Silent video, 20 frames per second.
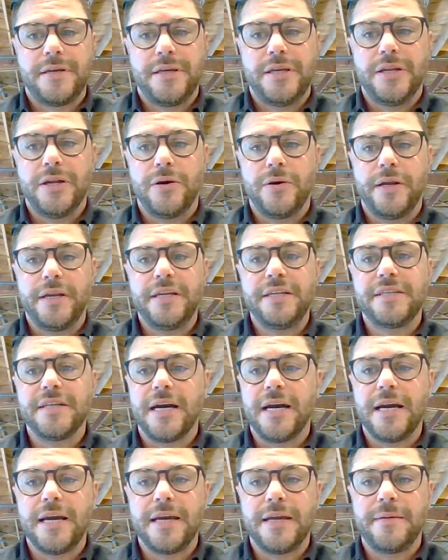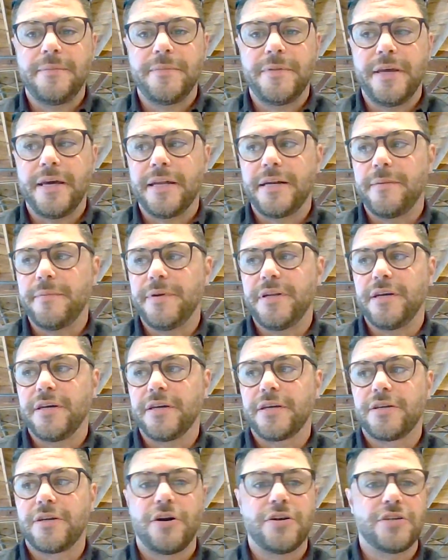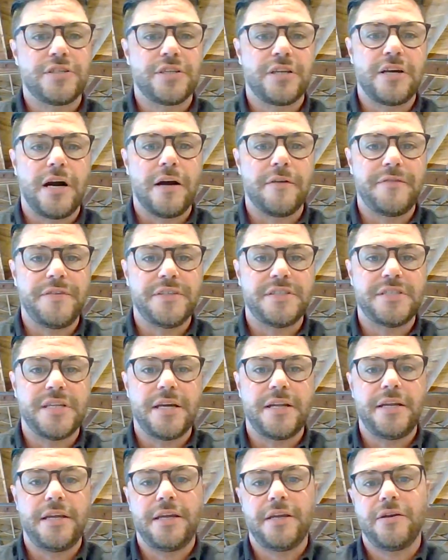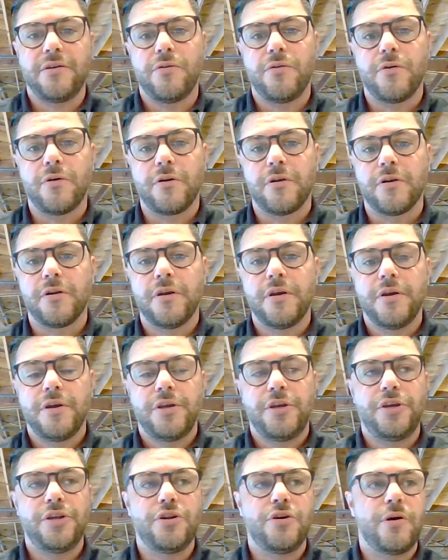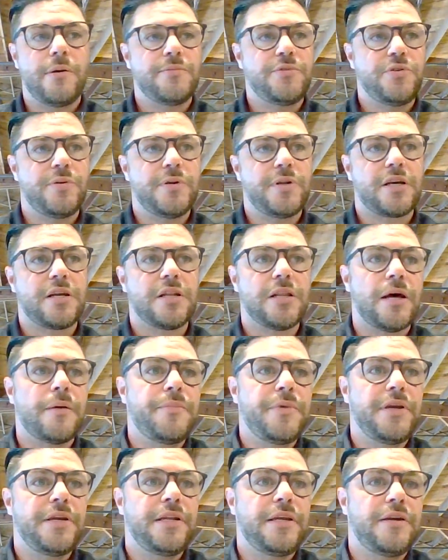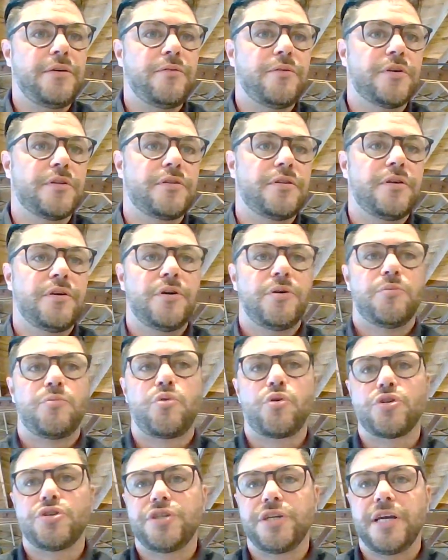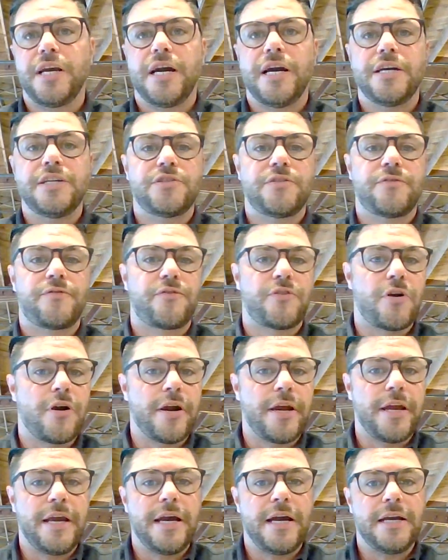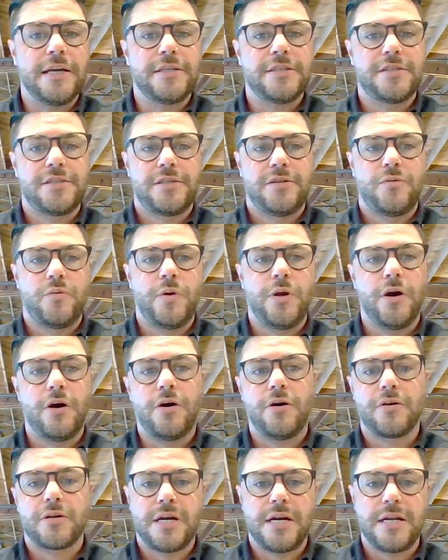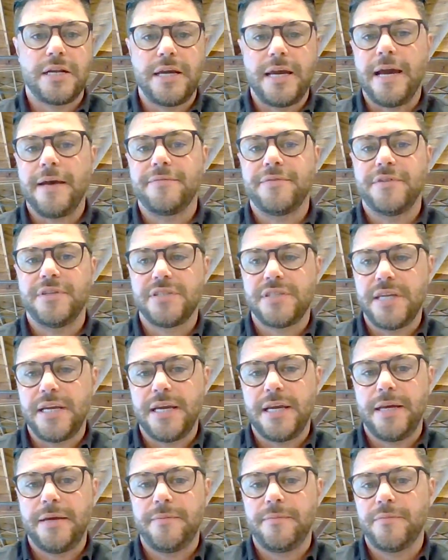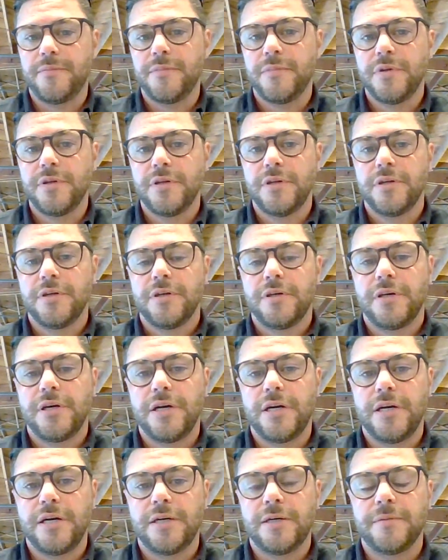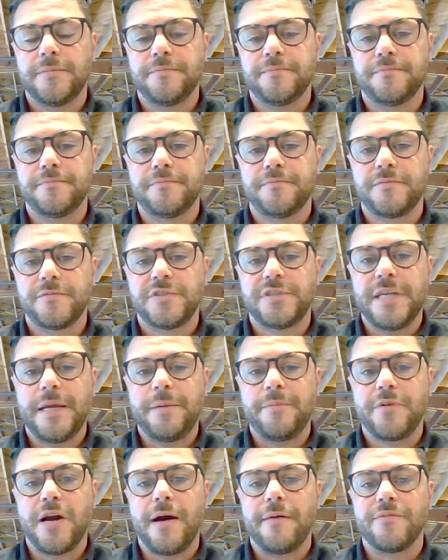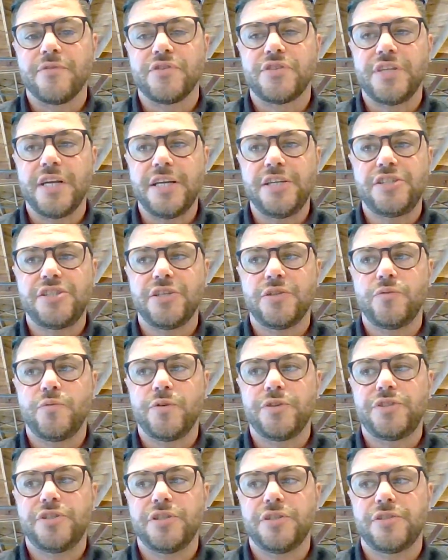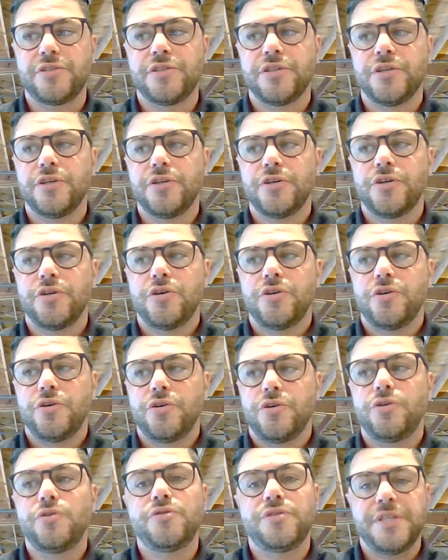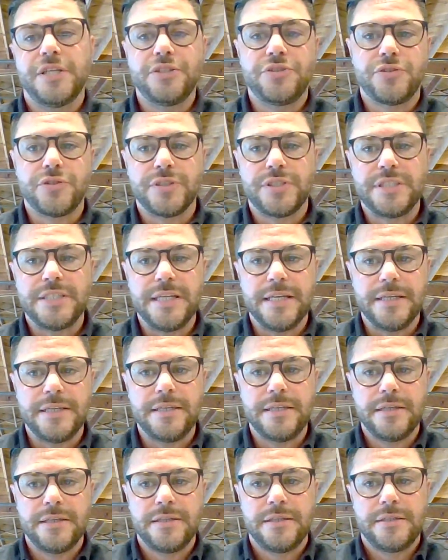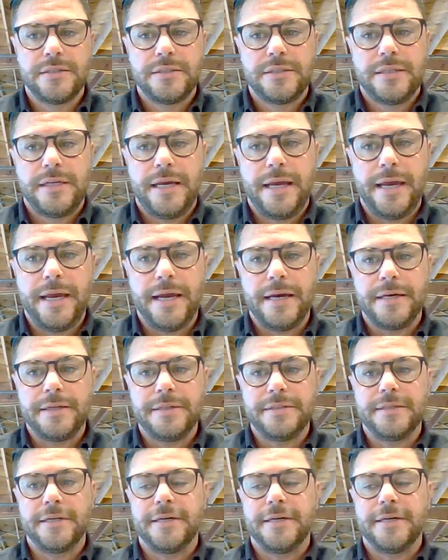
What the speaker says: Anytime that I'm in a cars and coffee setting, or I'm doing a club meeting with Porsche guys or Ferrari guys, we all kind of have the same conversation, which is who's interested, and